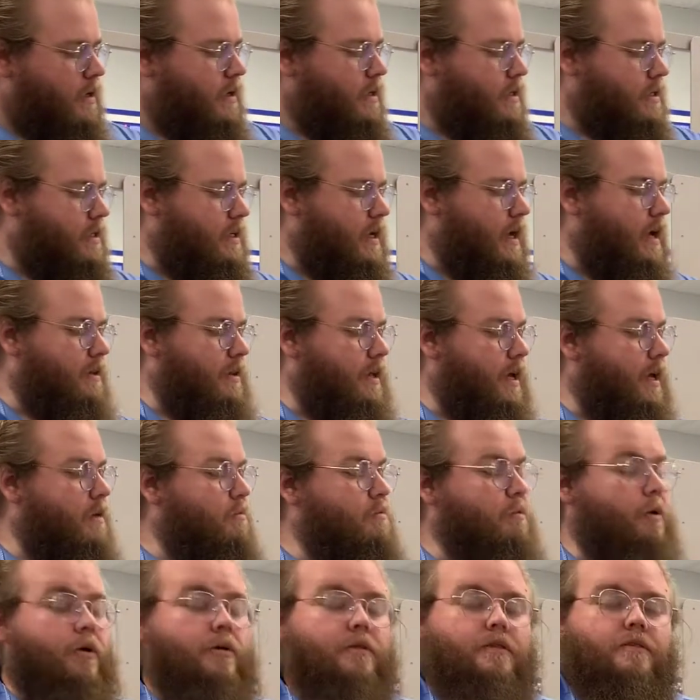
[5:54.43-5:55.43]
So now
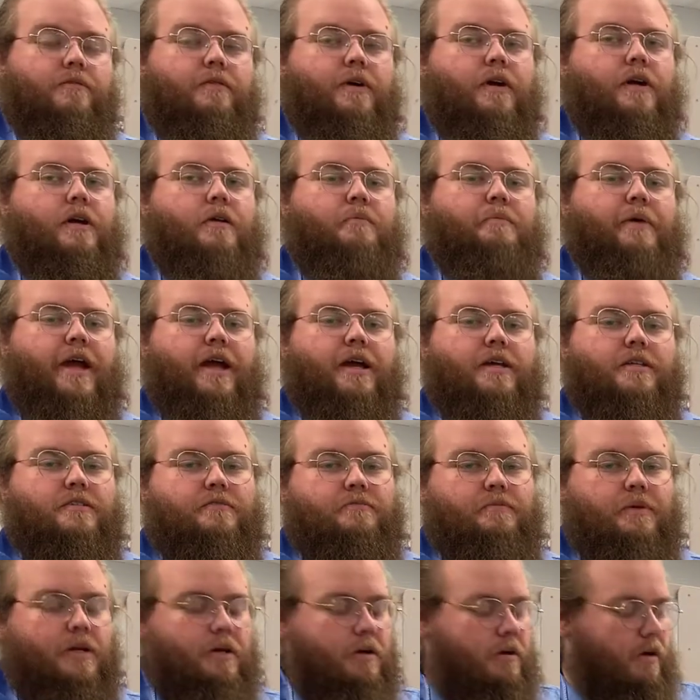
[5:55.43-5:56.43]
that both of our bags
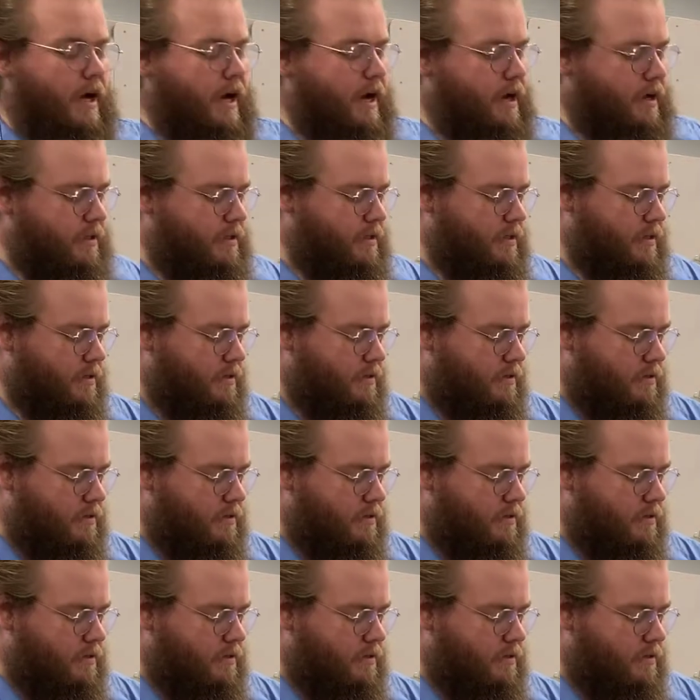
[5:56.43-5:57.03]
have been cracked,